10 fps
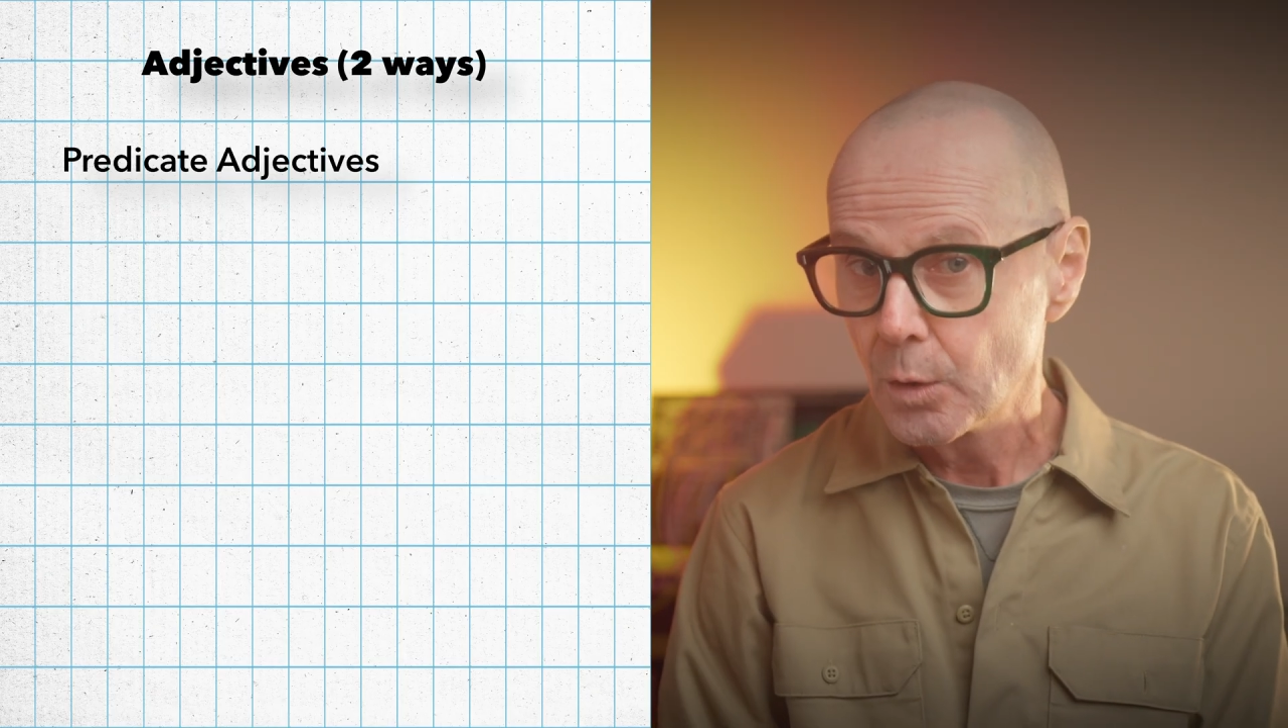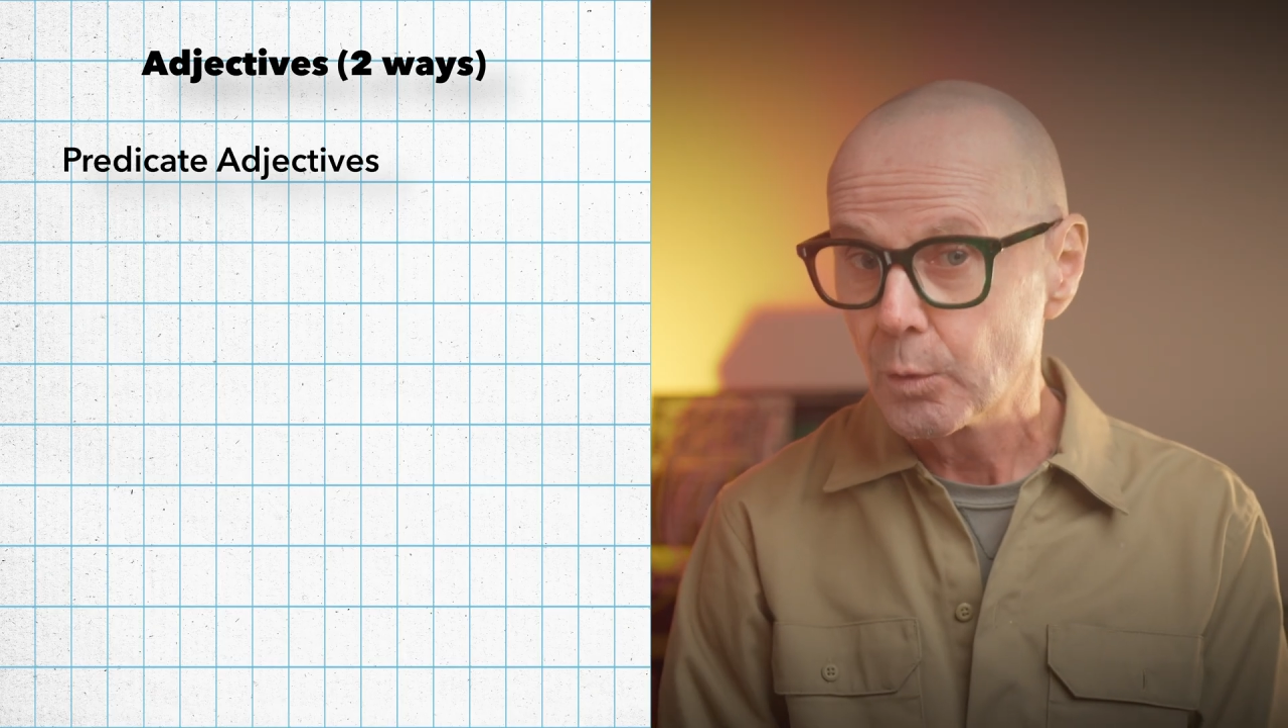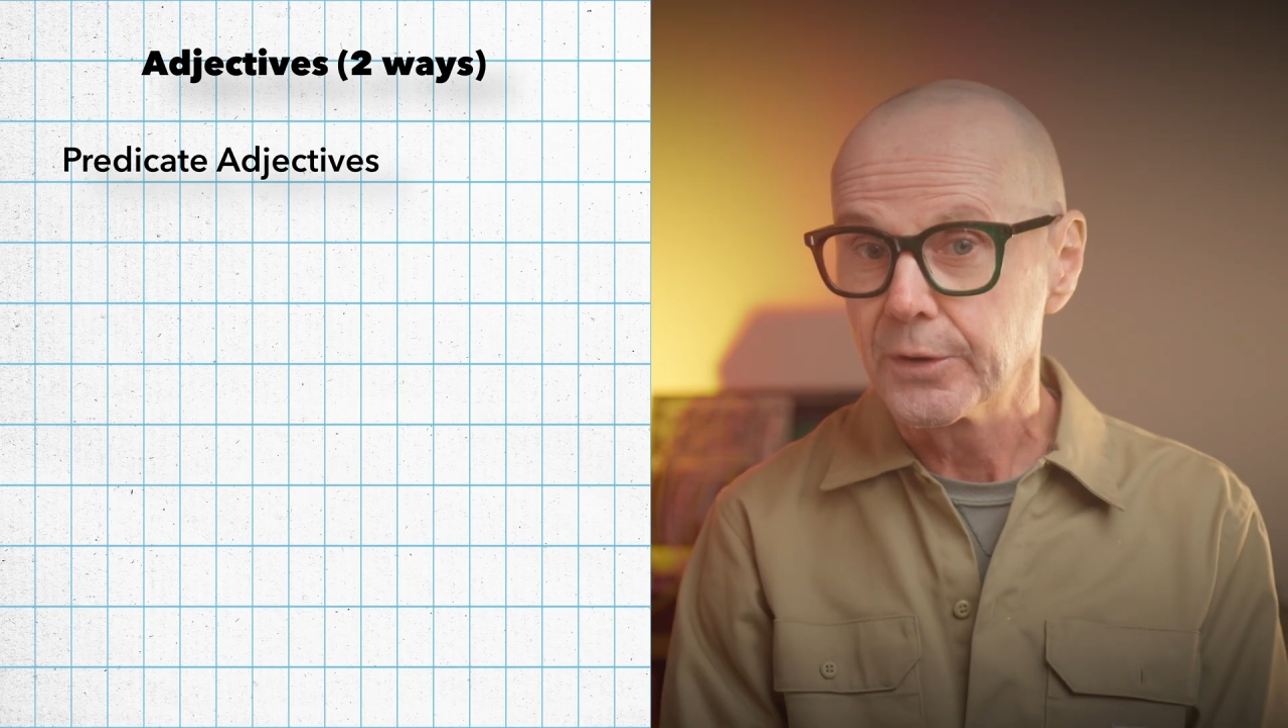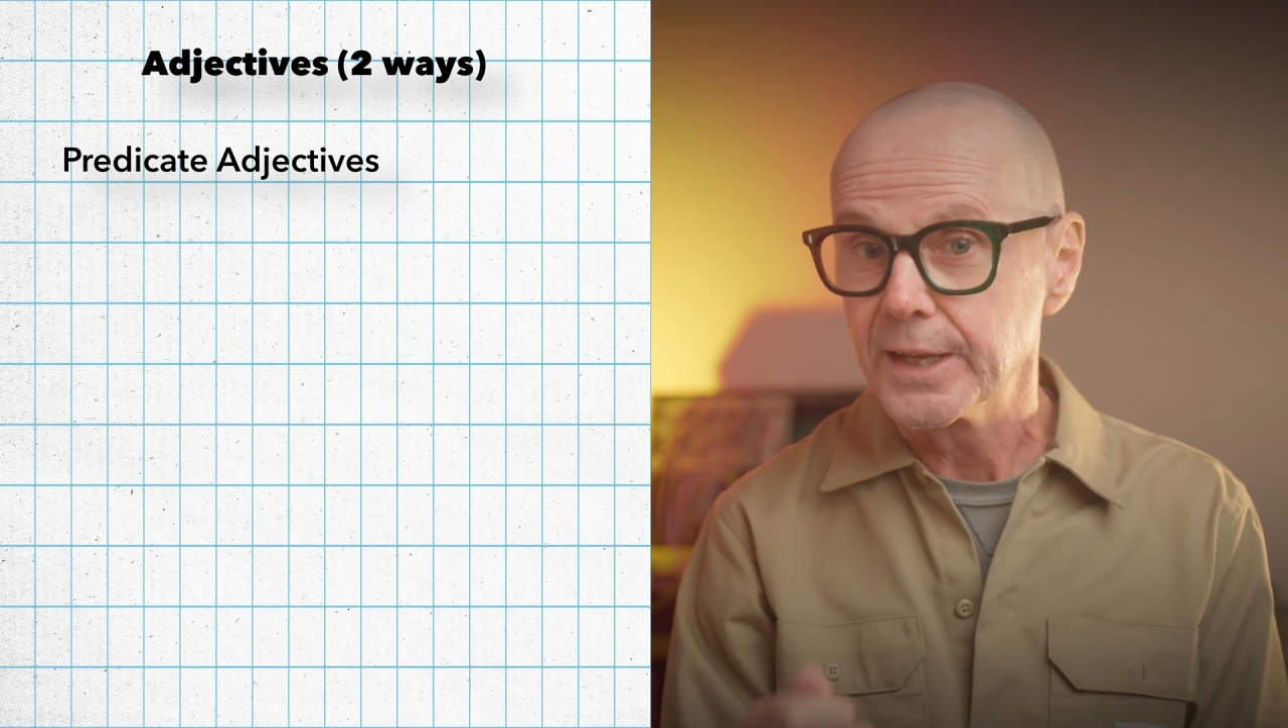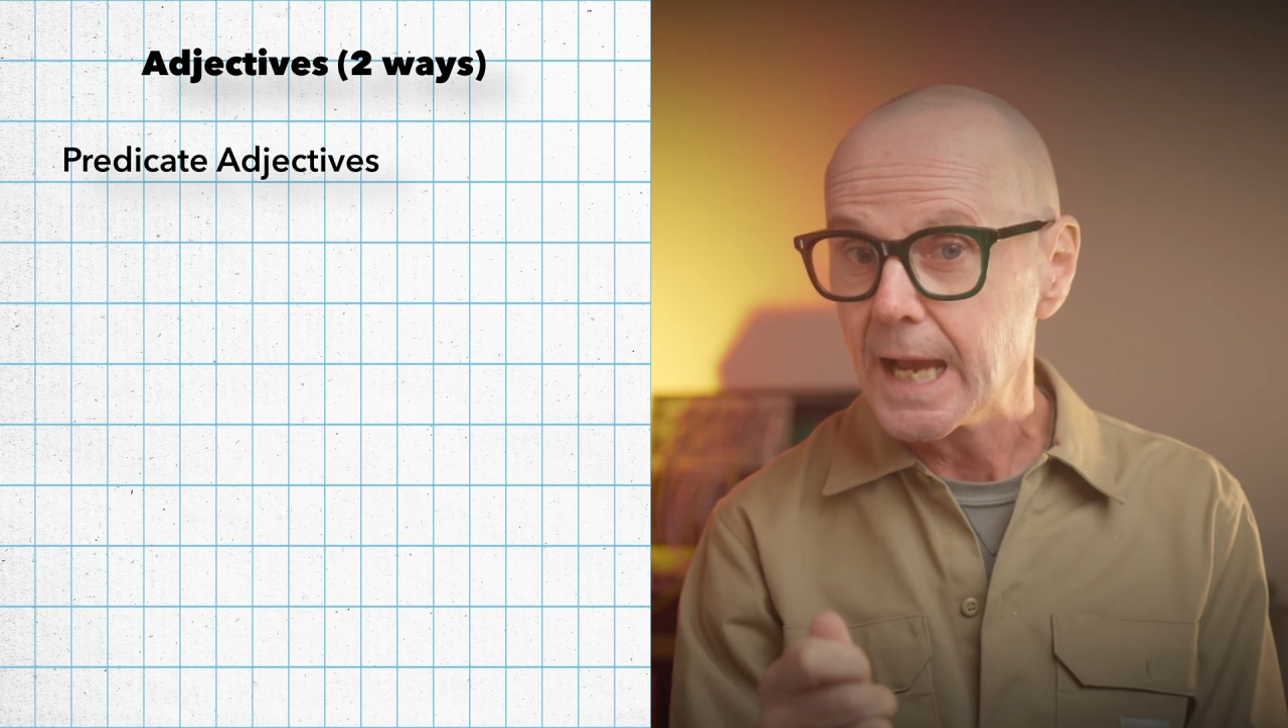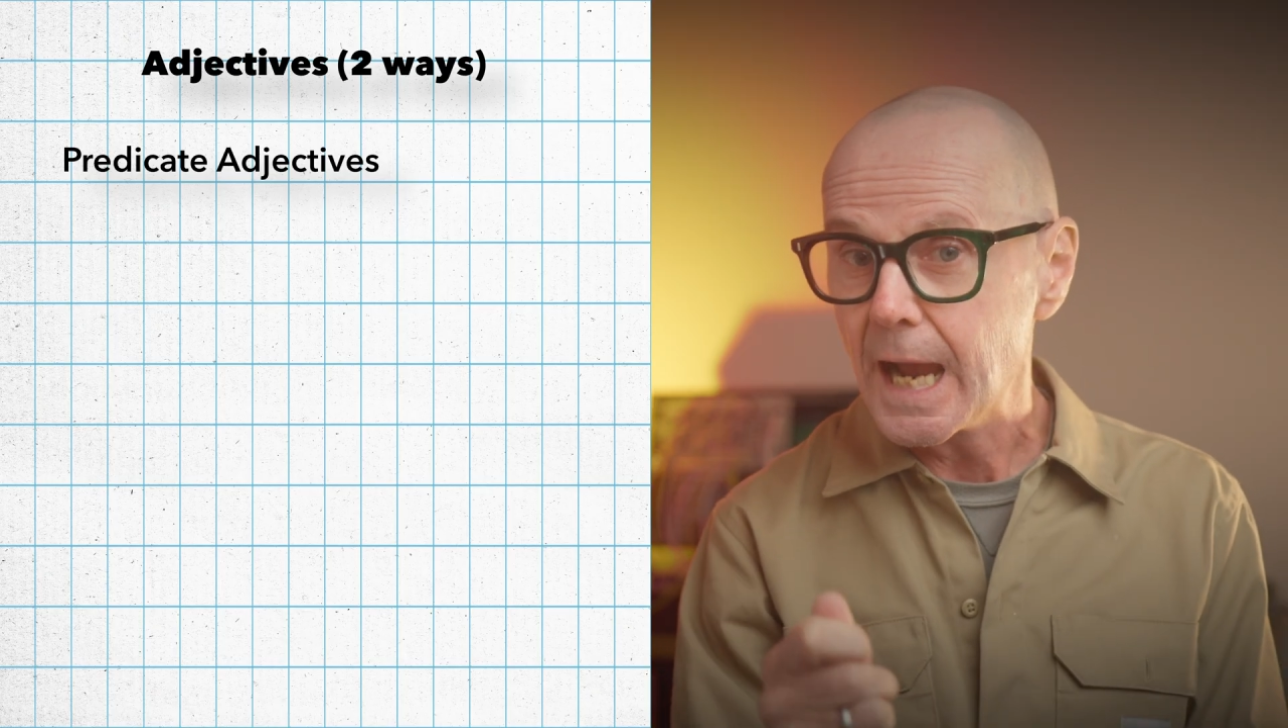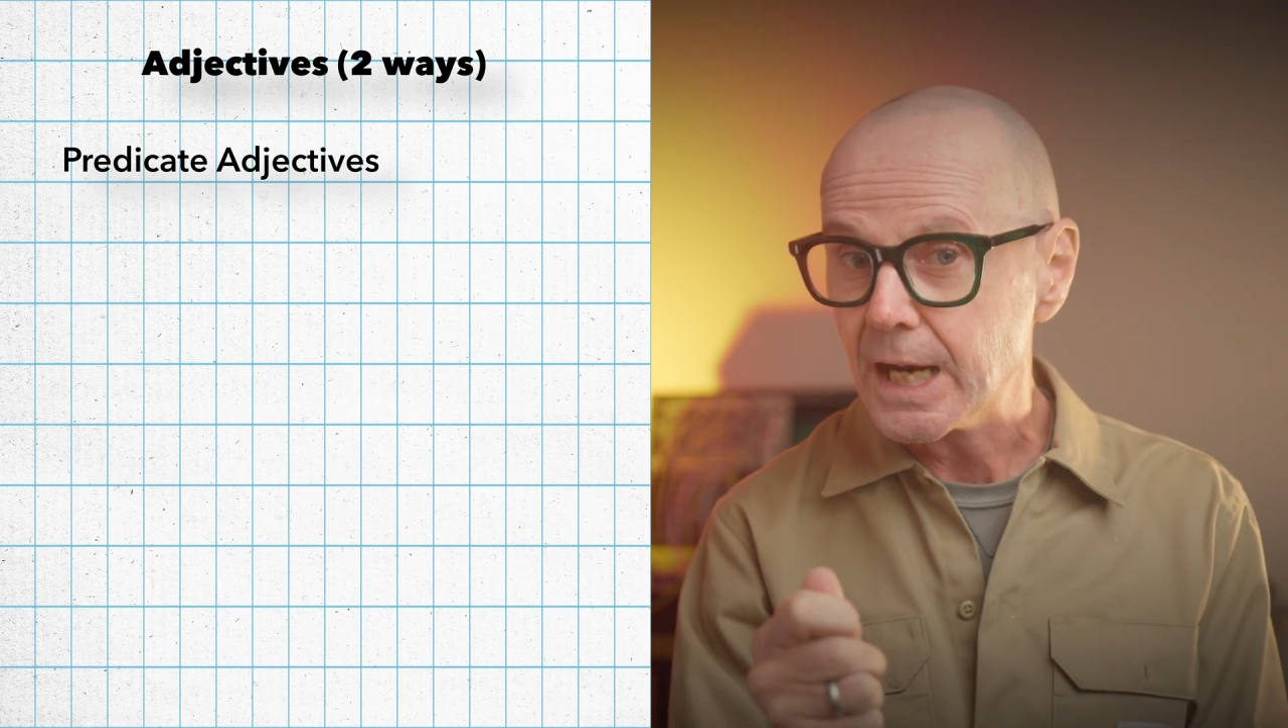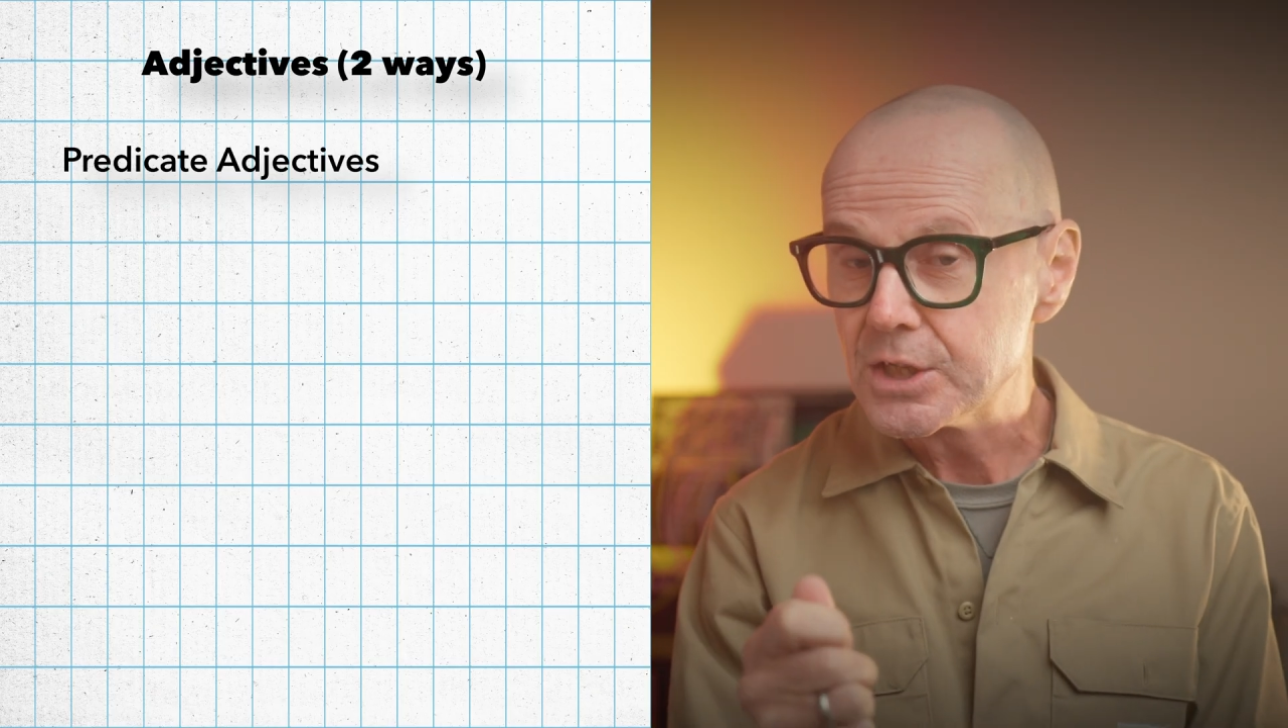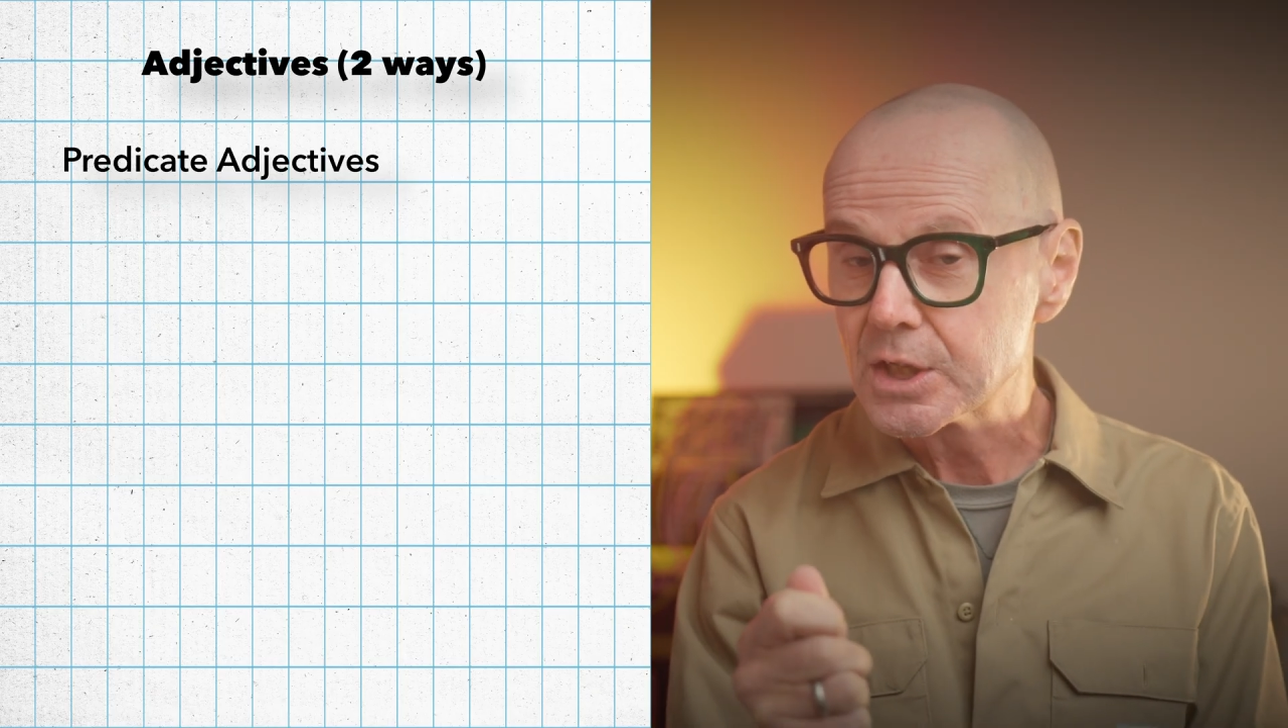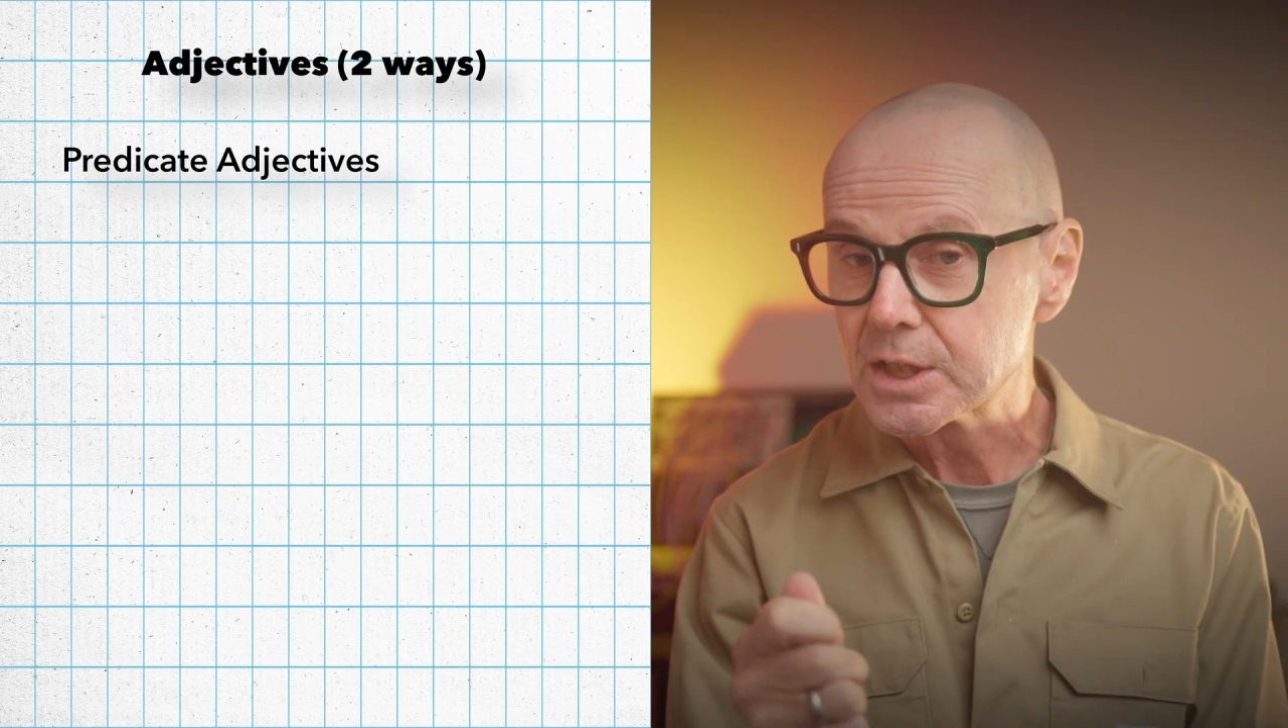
where the adjective